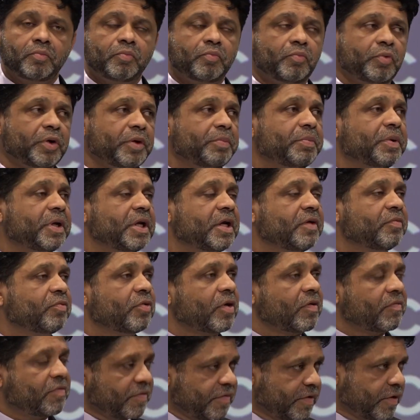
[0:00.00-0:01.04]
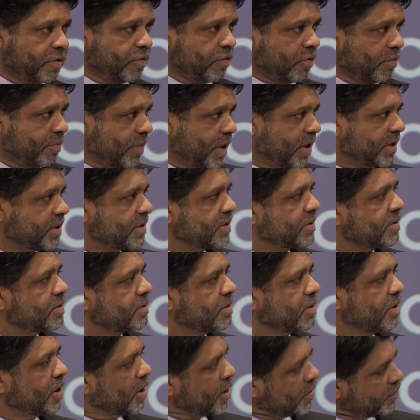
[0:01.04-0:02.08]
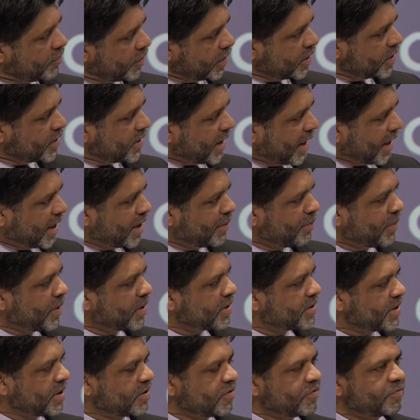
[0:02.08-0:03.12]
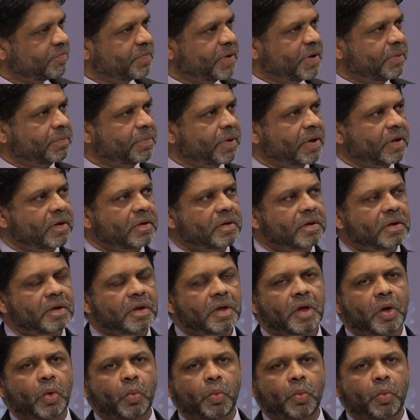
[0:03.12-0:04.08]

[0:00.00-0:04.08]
We believe we have a very robust, very dynamic set of people